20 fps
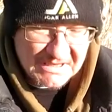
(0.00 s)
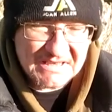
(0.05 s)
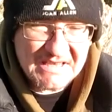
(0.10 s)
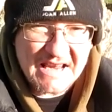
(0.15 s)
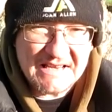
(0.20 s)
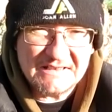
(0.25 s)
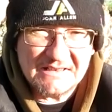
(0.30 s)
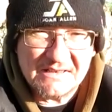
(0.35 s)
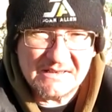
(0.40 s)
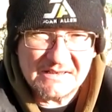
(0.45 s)

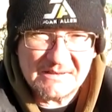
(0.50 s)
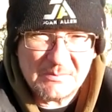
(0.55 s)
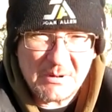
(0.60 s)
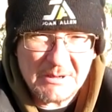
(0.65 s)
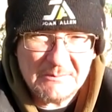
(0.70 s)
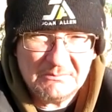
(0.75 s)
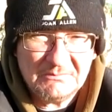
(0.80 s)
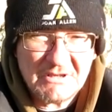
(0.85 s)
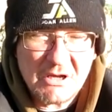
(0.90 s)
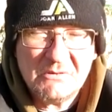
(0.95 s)
detectors,
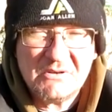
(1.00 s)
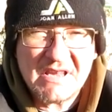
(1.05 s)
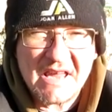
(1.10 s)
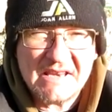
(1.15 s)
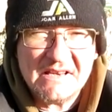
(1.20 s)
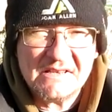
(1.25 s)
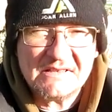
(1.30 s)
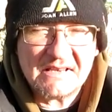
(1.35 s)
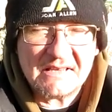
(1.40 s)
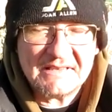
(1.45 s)
pipe
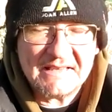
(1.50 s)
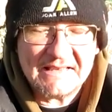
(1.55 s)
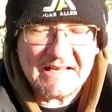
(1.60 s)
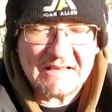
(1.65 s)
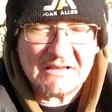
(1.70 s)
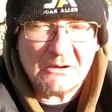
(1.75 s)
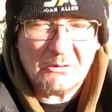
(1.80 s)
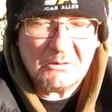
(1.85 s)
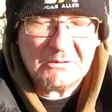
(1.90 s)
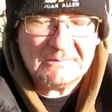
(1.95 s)
locators I think
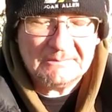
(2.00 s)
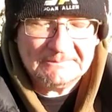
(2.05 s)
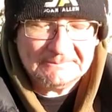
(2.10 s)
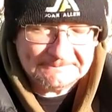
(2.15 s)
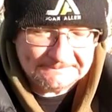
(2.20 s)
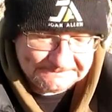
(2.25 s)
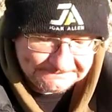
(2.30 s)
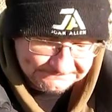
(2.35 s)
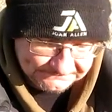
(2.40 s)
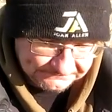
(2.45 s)
they're called,
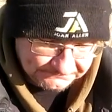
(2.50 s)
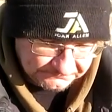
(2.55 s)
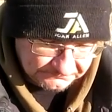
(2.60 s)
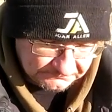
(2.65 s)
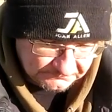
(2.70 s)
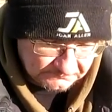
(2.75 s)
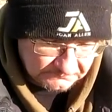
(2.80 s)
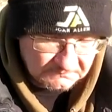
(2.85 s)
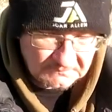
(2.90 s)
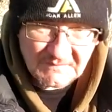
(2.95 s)

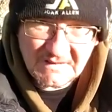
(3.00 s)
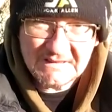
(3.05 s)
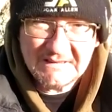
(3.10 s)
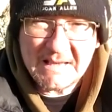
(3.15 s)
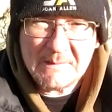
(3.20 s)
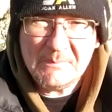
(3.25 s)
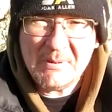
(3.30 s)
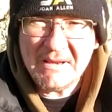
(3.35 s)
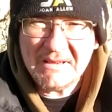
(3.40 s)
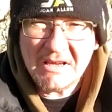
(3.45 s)

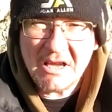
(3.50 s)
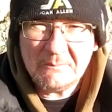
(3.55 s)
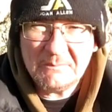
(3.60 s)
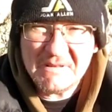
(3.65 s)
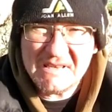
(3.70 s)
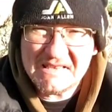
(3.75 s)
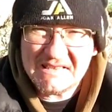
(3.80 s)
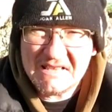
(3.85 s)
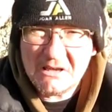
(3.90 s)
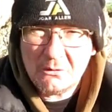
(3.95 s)
they pick up
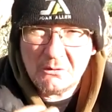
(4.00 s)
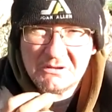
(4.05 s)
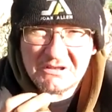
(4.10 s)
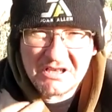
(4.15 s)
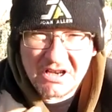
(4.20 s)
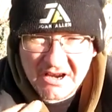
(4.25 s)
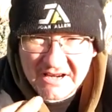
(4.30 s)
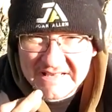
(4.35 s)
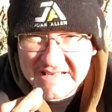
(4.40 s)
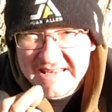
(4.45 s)
this little
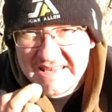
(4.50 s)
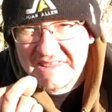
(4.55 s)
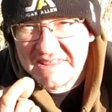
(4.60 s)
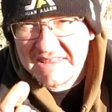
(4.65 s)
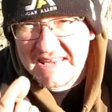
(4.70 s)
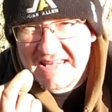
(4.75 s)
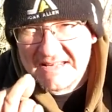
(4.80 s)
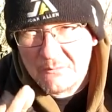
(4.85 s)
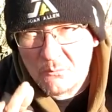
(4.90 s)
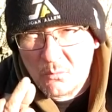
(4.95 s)
tiny
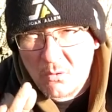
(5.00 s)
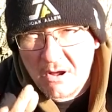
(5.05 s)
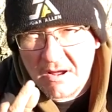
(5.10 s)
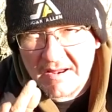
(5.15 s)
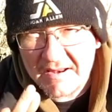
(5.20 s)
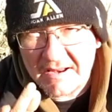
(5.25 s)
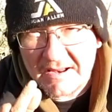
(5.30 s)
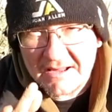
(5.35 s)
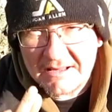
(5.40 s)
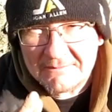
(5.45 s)
thin
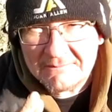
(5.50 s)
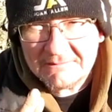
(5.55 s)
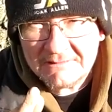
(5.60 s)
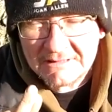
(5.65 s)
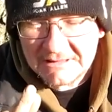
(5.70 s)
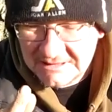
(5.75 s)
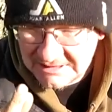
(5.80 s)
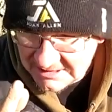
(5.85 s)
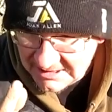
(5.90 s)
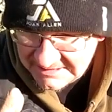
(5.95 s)
wire,
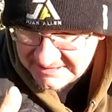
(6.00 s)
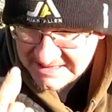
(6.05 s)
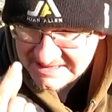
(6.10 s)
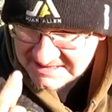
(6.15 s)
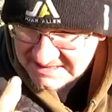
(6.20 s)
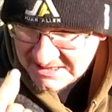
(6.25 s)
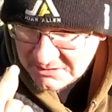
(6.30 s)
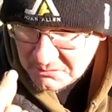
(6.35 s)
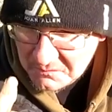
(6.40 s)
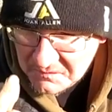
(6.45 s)
and
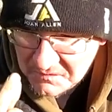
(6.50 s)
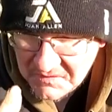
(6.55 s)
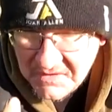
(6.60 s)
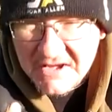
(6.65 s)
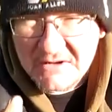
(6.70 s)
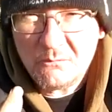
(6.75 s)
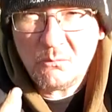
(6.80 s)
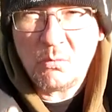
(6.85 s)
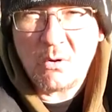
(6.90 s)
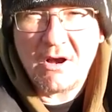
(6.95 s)
this little
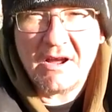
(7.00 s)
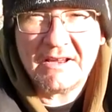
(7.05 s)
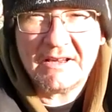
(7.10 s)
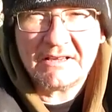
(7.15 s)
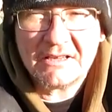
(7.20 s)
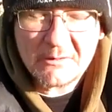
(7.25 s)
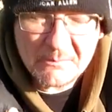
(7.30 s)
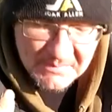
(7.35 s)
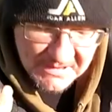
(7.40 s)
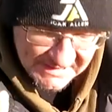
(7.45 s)
thin
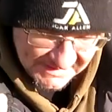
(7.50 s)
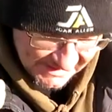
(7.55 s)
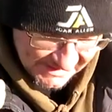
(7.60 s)
wire can be